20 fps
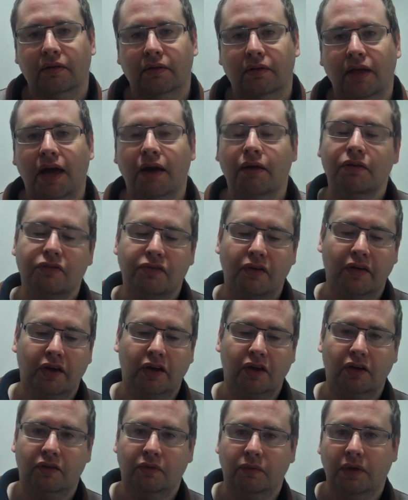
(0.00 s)
Yeah, it was very
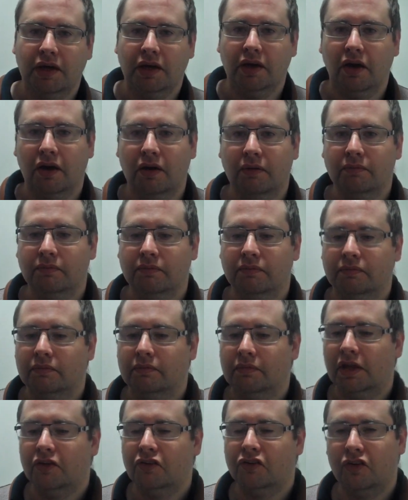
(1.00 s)
good. We
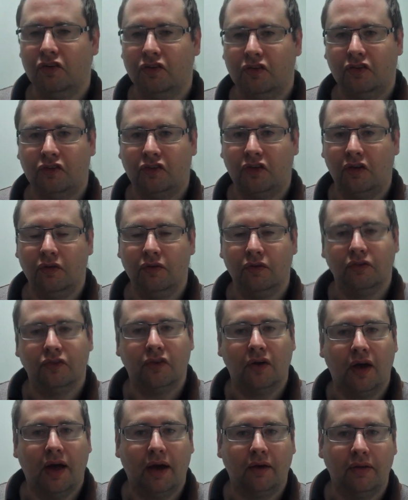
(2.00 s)
introduced the students
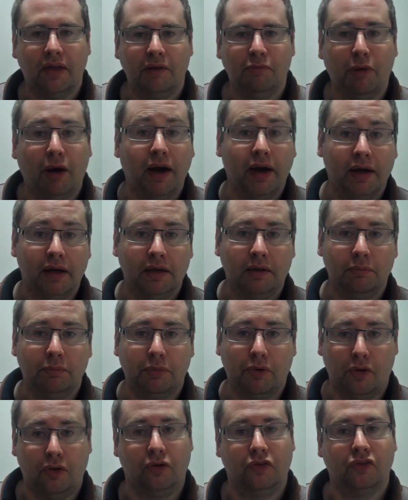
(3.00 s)
to how they buy
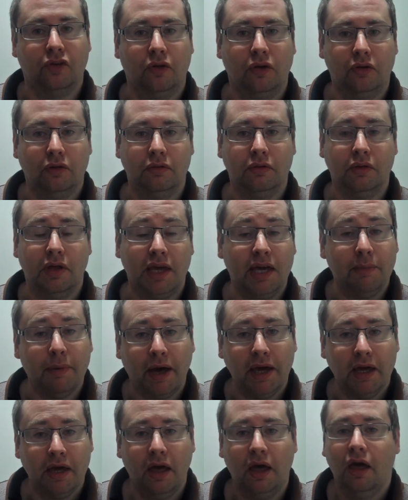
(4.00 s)
products on
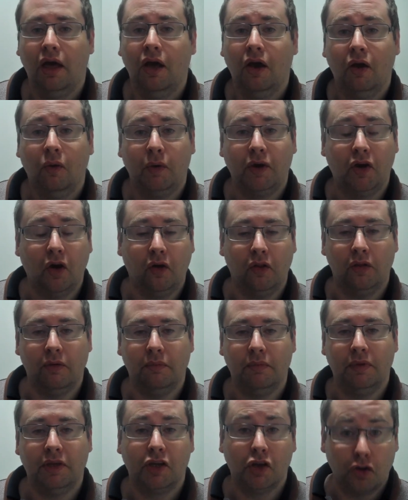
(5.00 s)
eBay. We got them
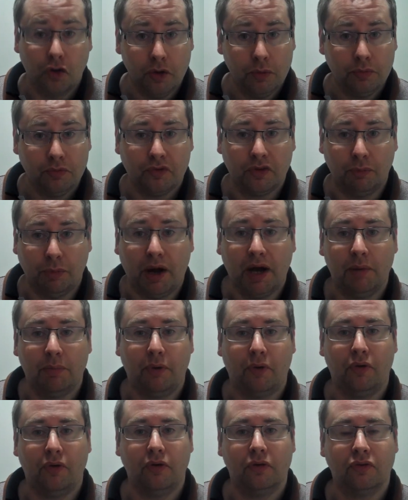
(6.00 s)
in groups to buy a
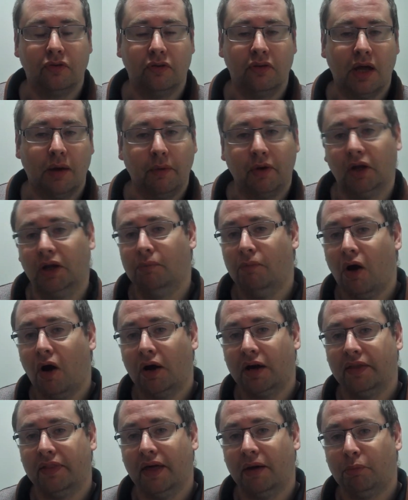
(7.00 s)
product, and now we're going to
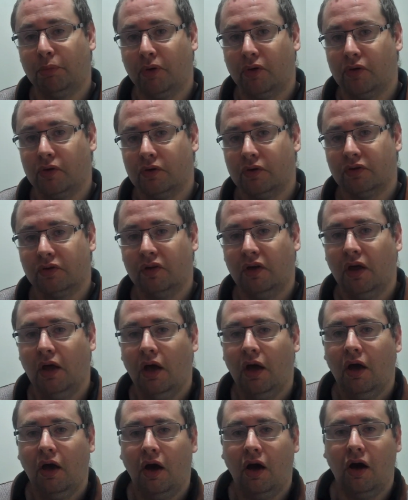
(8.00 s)
market that product
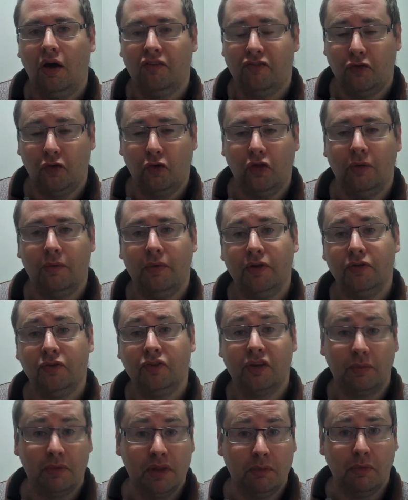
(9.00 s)
for them, and
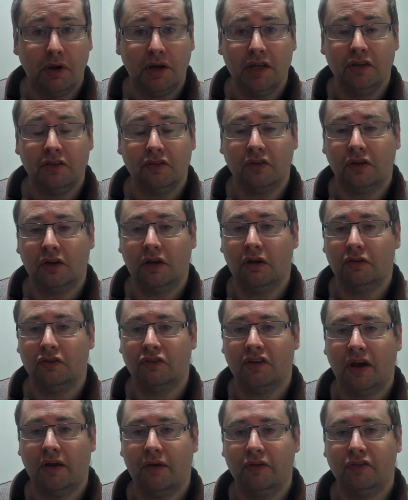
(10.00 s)
some of the money is going to go to
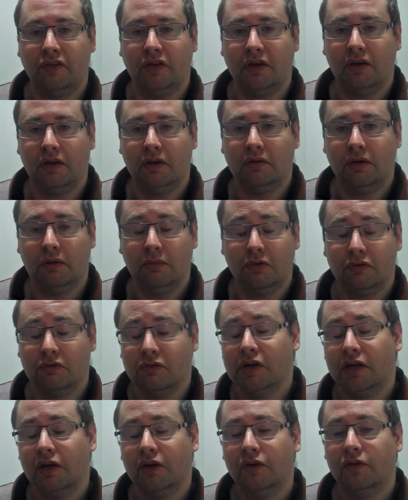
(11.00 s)
charity. It was
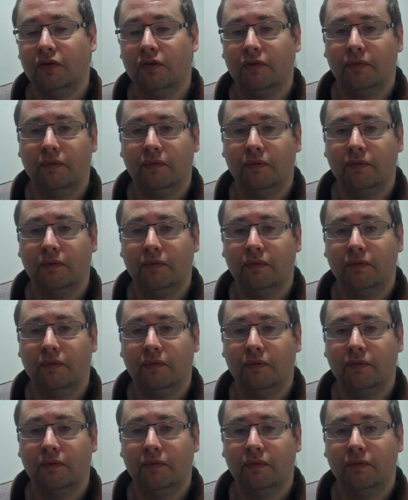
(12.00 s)
really good.